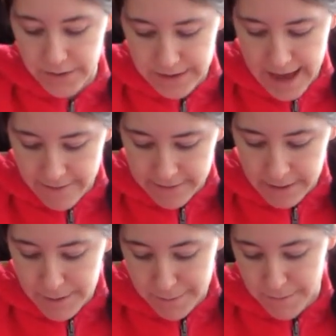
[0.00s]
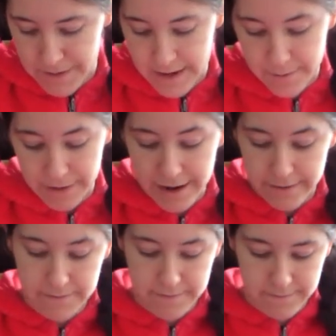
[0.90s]
even having a baby bin, I'm kind
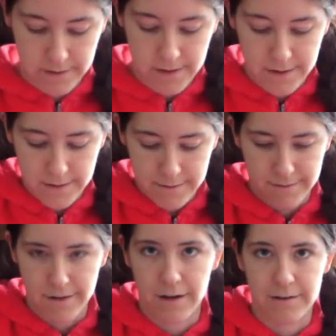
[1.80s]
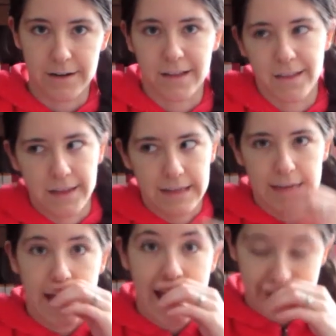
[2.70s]
of already
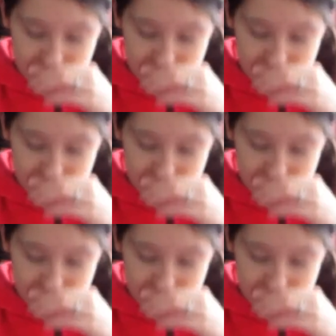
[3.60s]
thinking ahead.